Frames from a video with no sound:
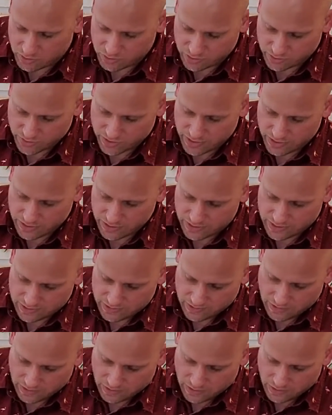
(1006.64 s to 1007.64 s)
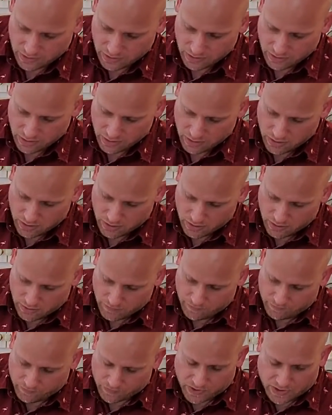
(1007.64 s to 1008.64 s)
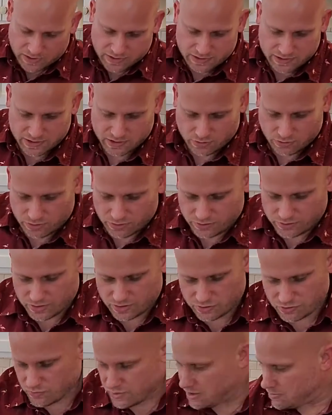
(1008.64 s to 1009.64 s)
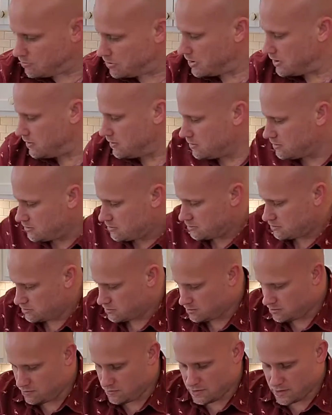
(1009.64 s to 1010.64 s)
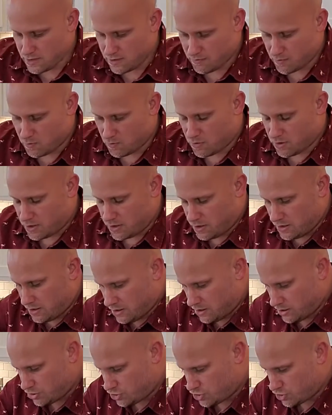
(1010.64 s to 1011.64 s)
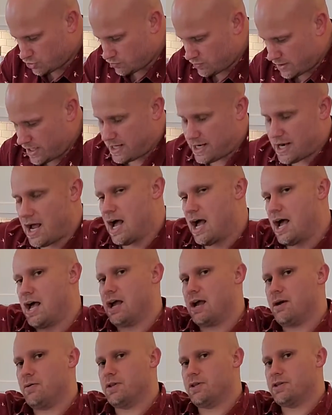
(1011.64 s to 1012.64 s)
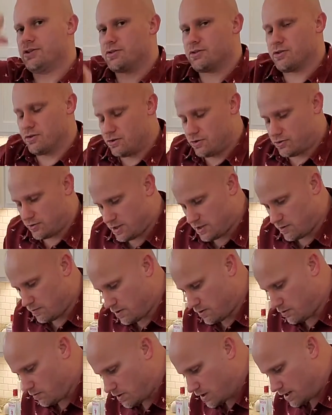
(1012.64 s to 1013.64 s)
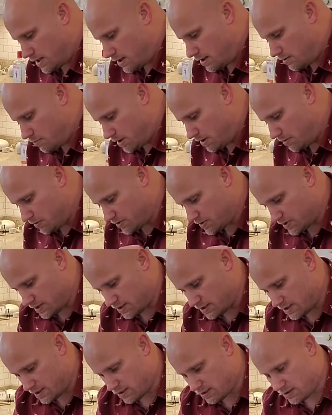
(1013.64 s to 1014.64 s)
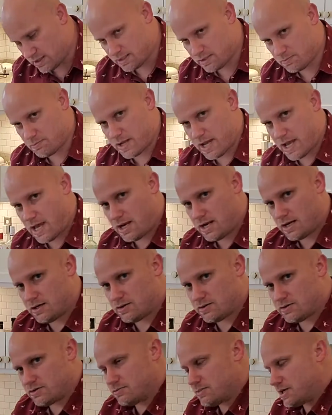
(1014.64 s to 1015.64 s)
strain this till there's a drip. You never want to strain high with a stirred drink. We don't want any bubbles on there, that's bad. Here's your